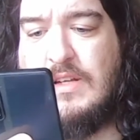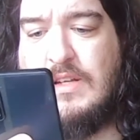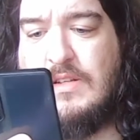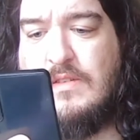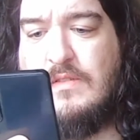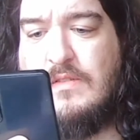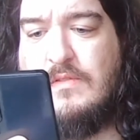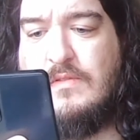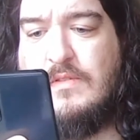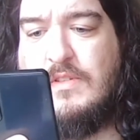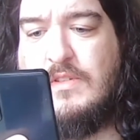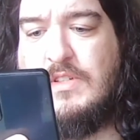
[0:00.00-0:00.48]

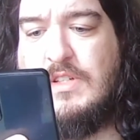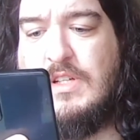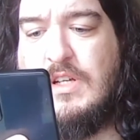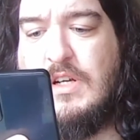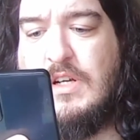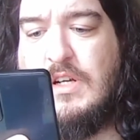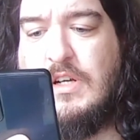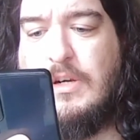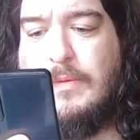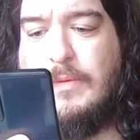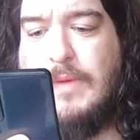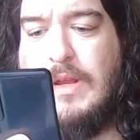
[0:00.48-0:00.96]
part in the
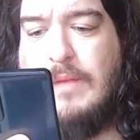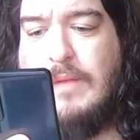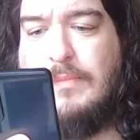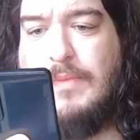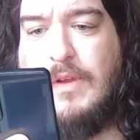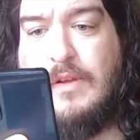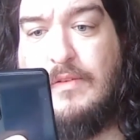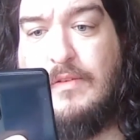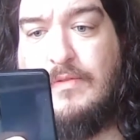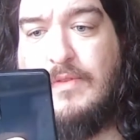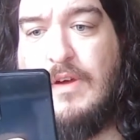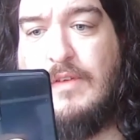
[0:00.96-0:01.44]
Kanto
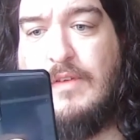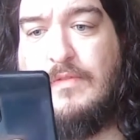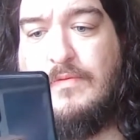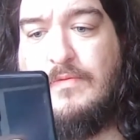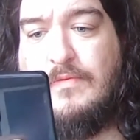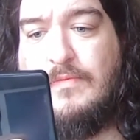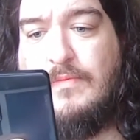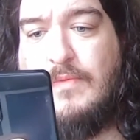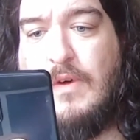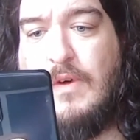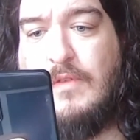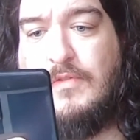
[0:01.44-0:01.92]
event.
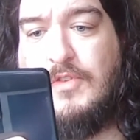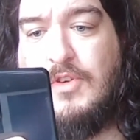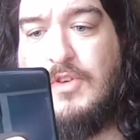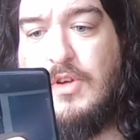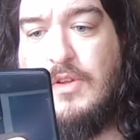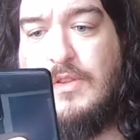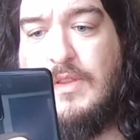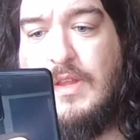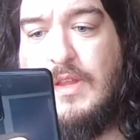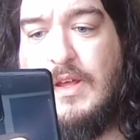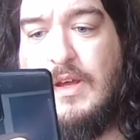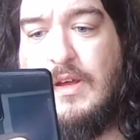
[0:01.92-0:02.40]

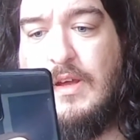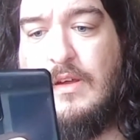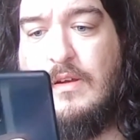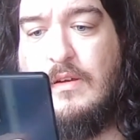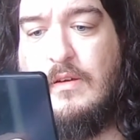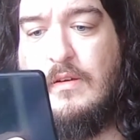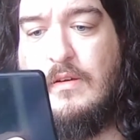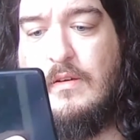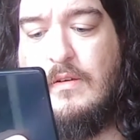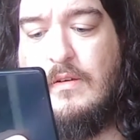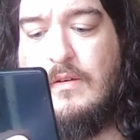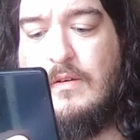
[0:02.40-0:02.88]
And
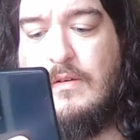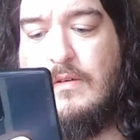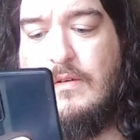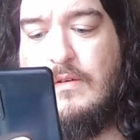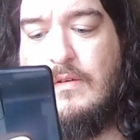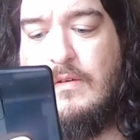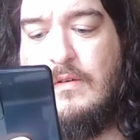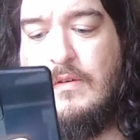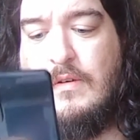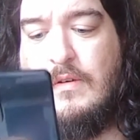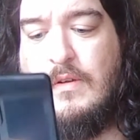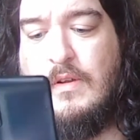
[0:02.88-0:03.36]
at the end of
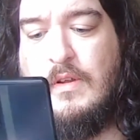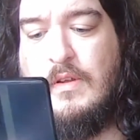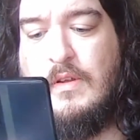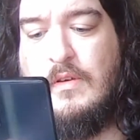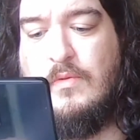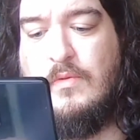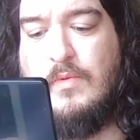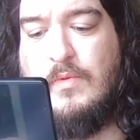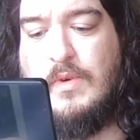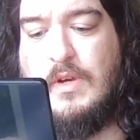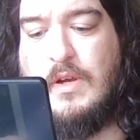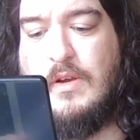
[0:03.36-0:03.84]
that
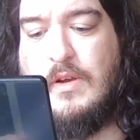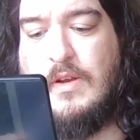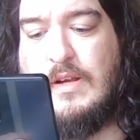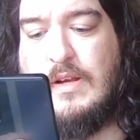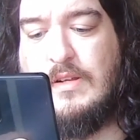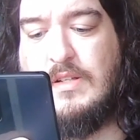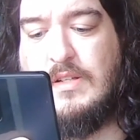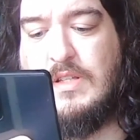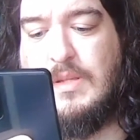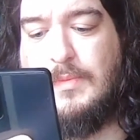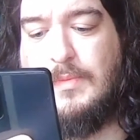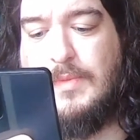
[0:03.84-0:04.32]
research, you
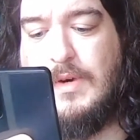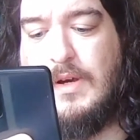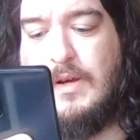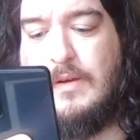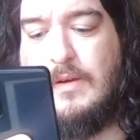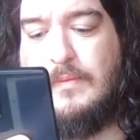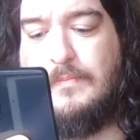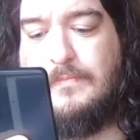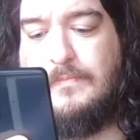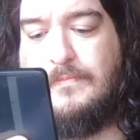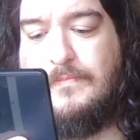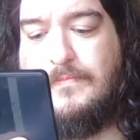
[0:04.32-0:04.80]
would have encountered
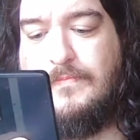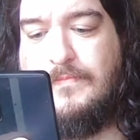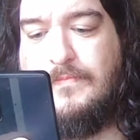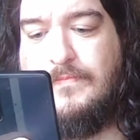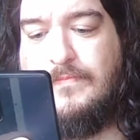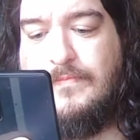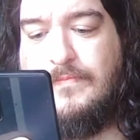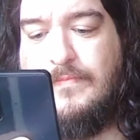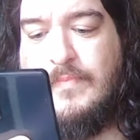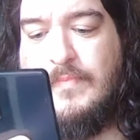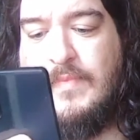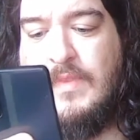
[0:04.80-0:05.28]
yourself a
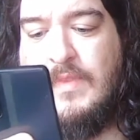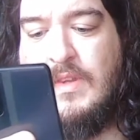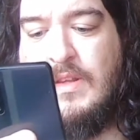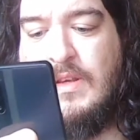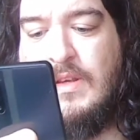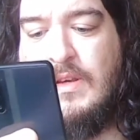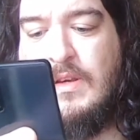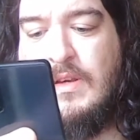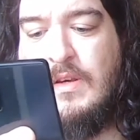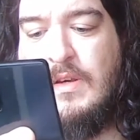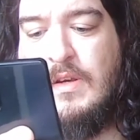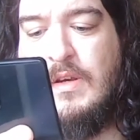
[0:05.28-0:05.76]
shiny
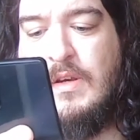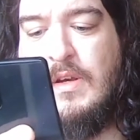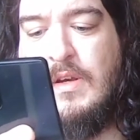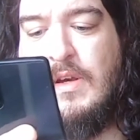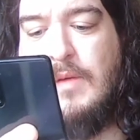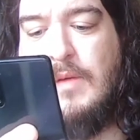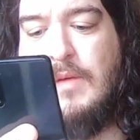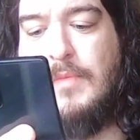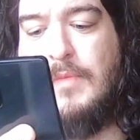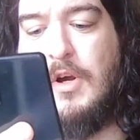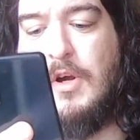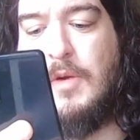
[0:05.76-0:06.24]
Ditto,
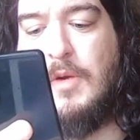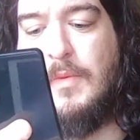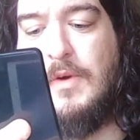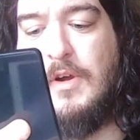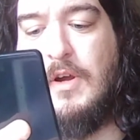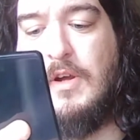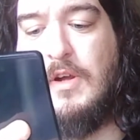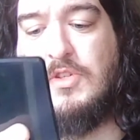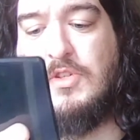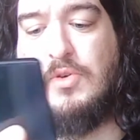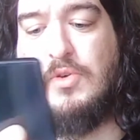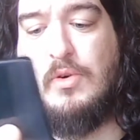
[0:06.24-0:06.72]
which would
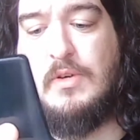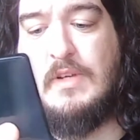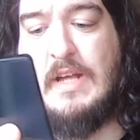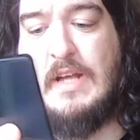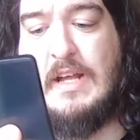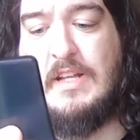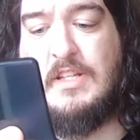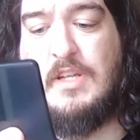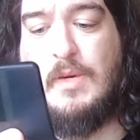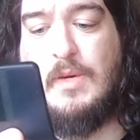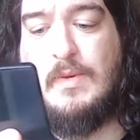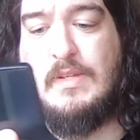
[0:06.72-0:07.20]
then
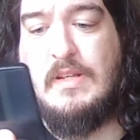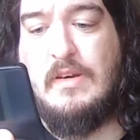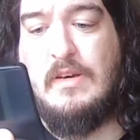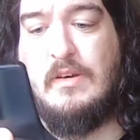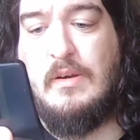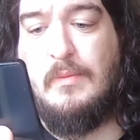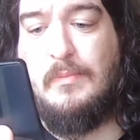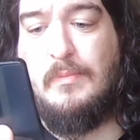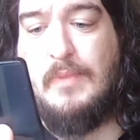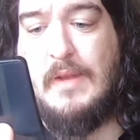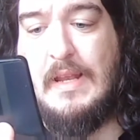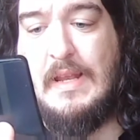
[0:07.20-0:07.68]
unlock the
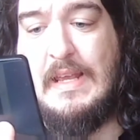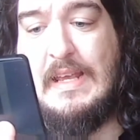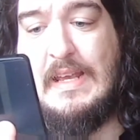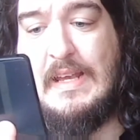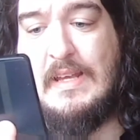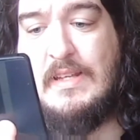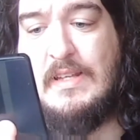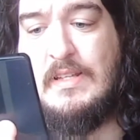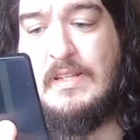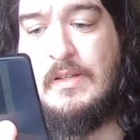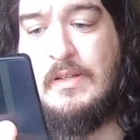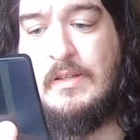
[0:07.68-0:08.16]
shiny Mew
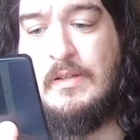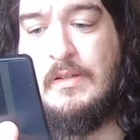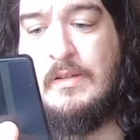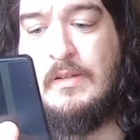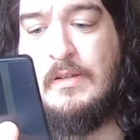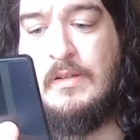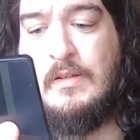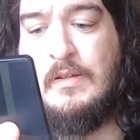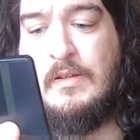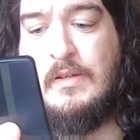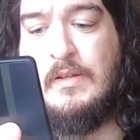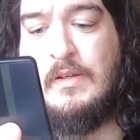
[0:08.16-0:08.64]

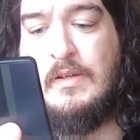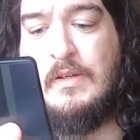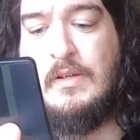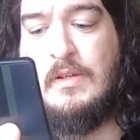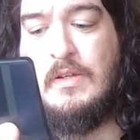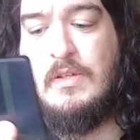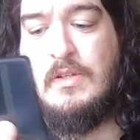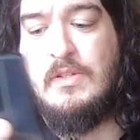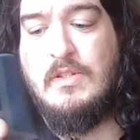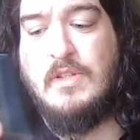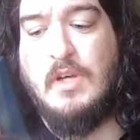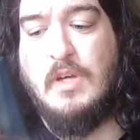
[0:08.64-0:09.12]
research
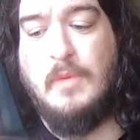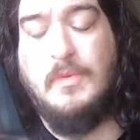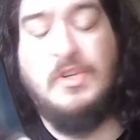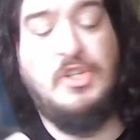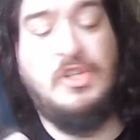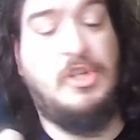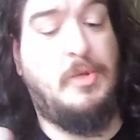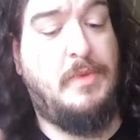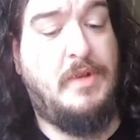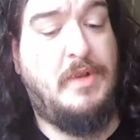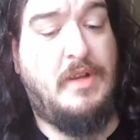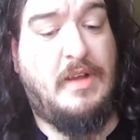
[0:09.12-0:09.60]
1 for
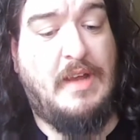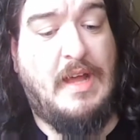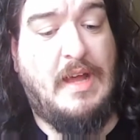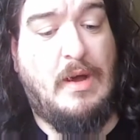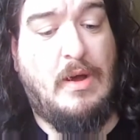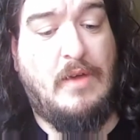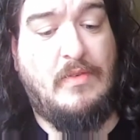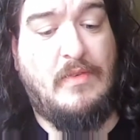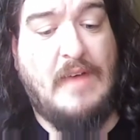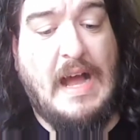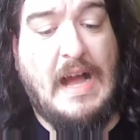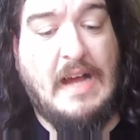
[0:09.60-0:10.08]

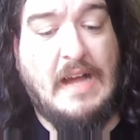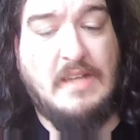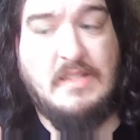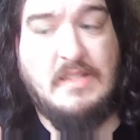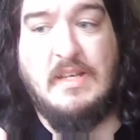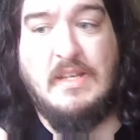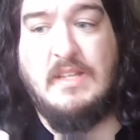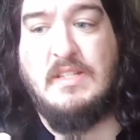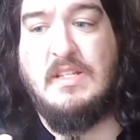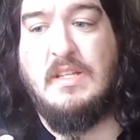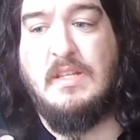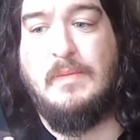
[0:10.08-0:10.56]
151.
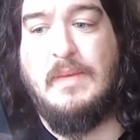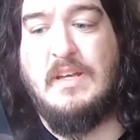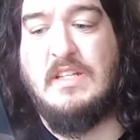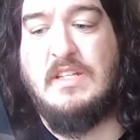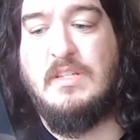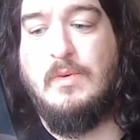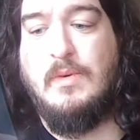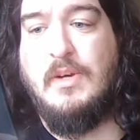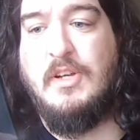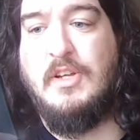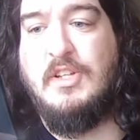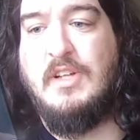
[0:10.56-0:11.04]
It is
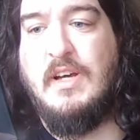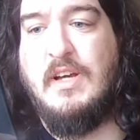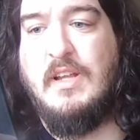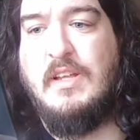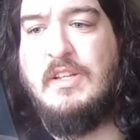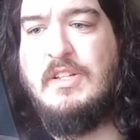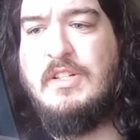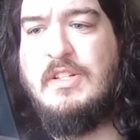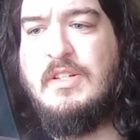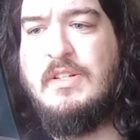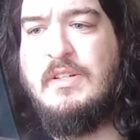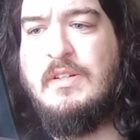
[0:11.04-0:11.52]
currently
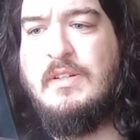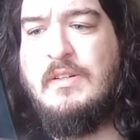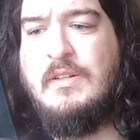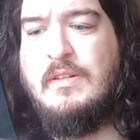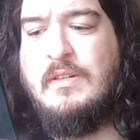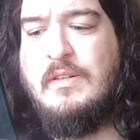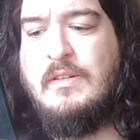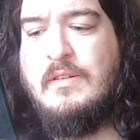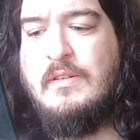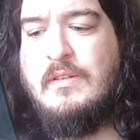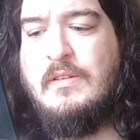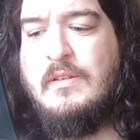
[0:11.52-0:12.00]
April
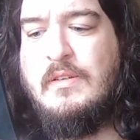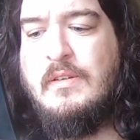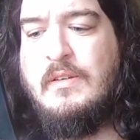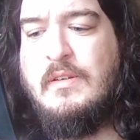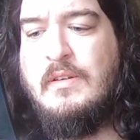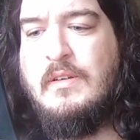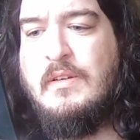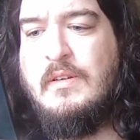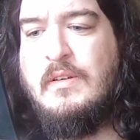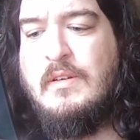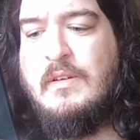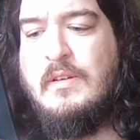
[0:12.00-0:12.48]

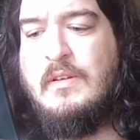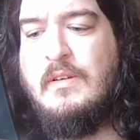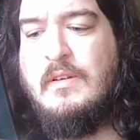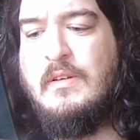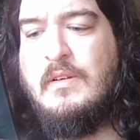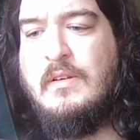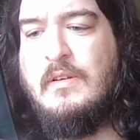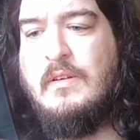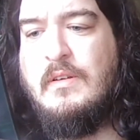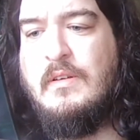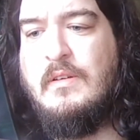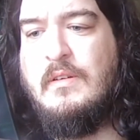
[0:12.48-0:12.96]
2021, so I've been
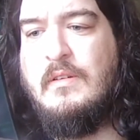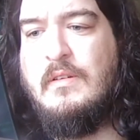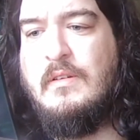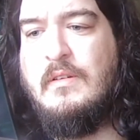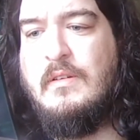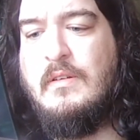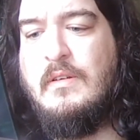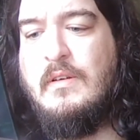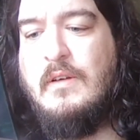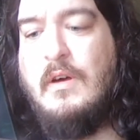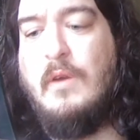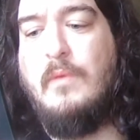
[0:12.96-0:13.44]
doing this
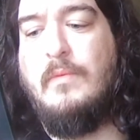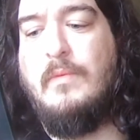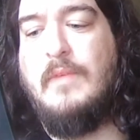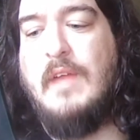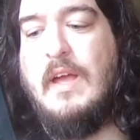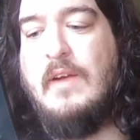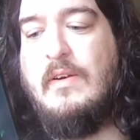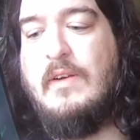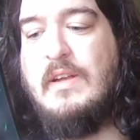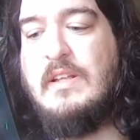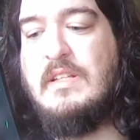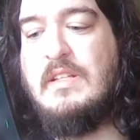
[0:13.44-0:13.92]
research now
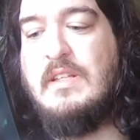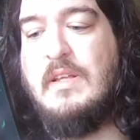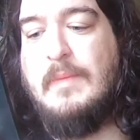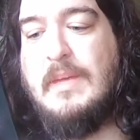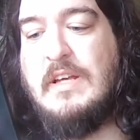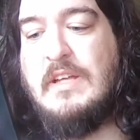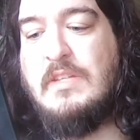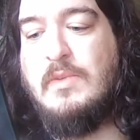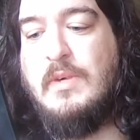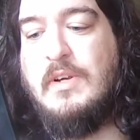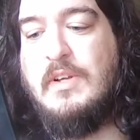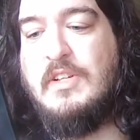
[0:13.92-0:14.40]
for just under
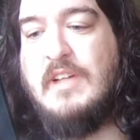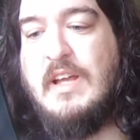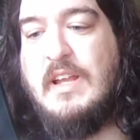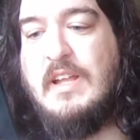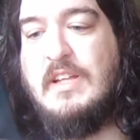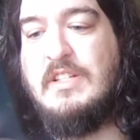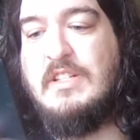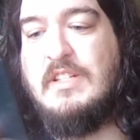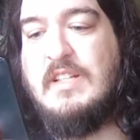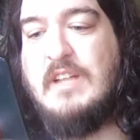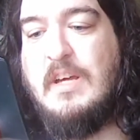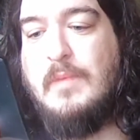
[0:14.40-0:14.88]
2
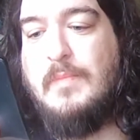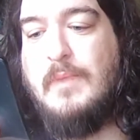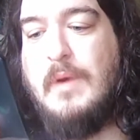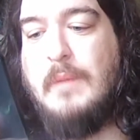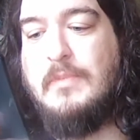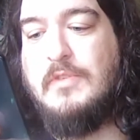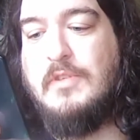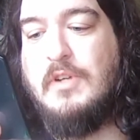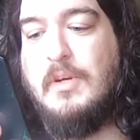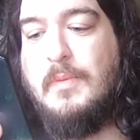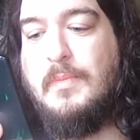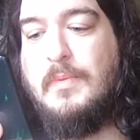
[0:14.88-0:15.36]
months.
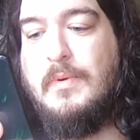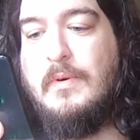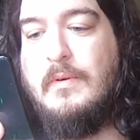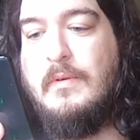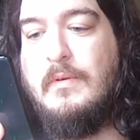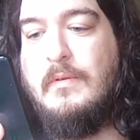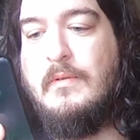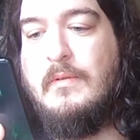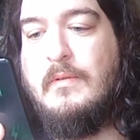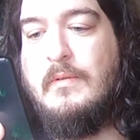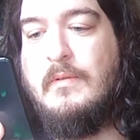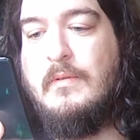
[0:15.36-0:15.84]
And I've
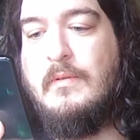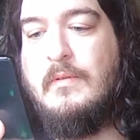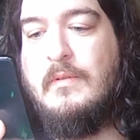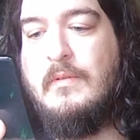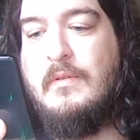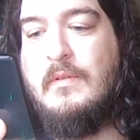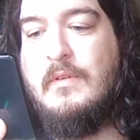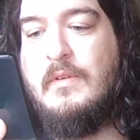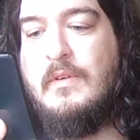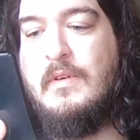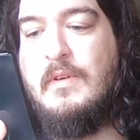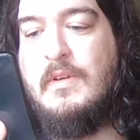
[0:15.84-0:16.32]
got through the
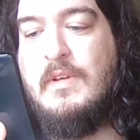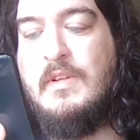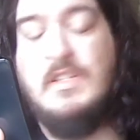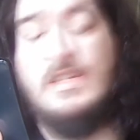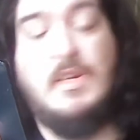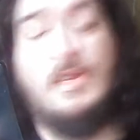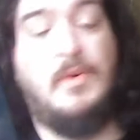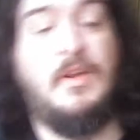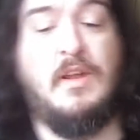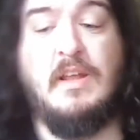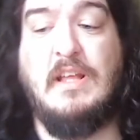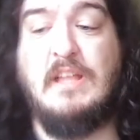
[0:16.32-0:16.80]
first
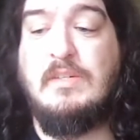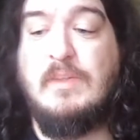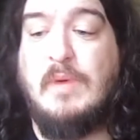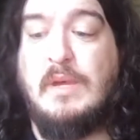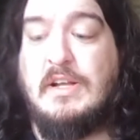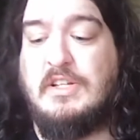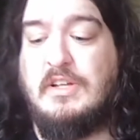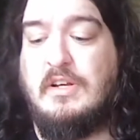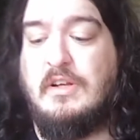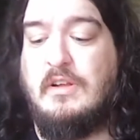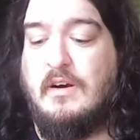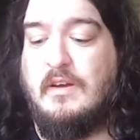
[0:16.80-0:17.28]
page and
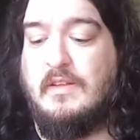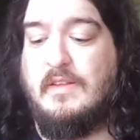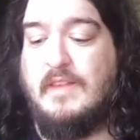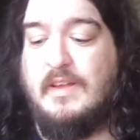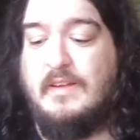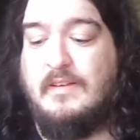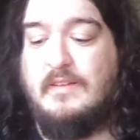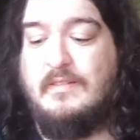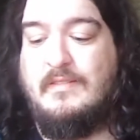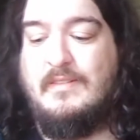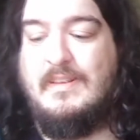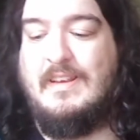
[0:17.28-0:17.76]
most of the
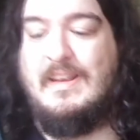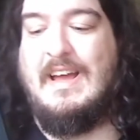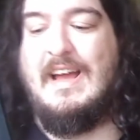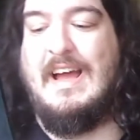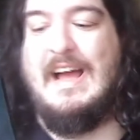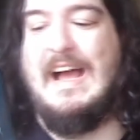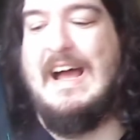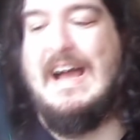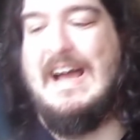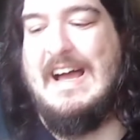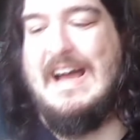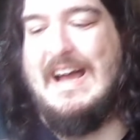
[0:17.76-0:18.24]
second
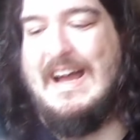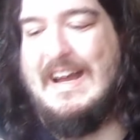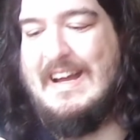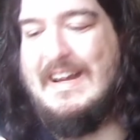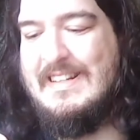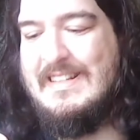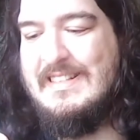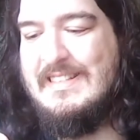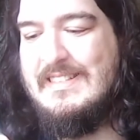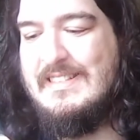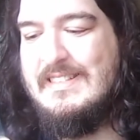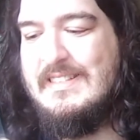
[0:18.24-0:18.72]
page.
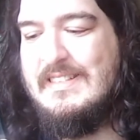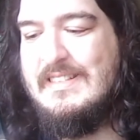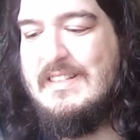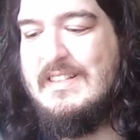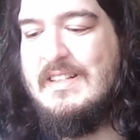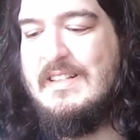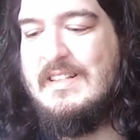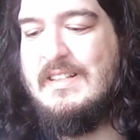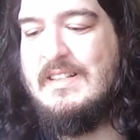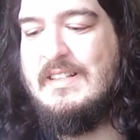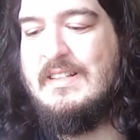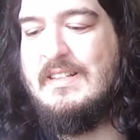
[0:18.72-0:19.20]

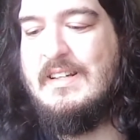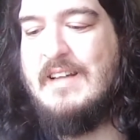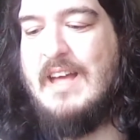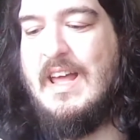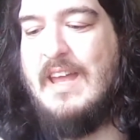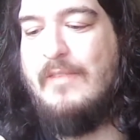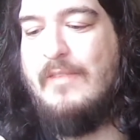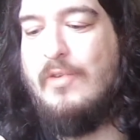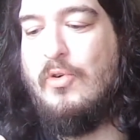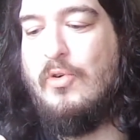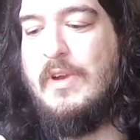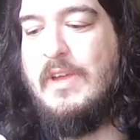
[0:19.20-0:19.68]
So
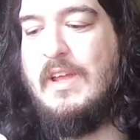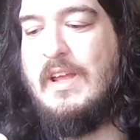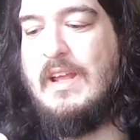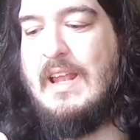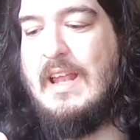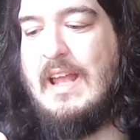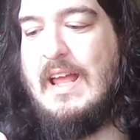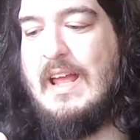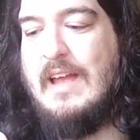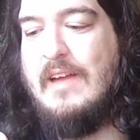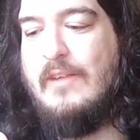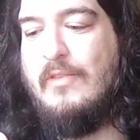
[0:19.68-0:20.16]
this video,
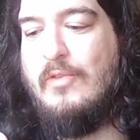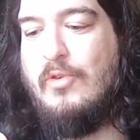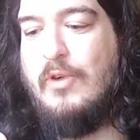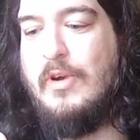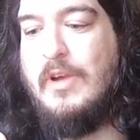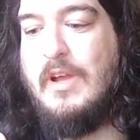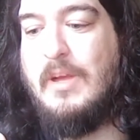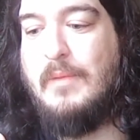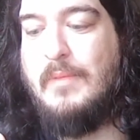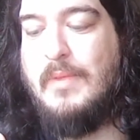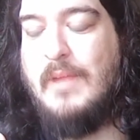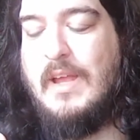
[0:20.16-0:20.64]
by the time you see it,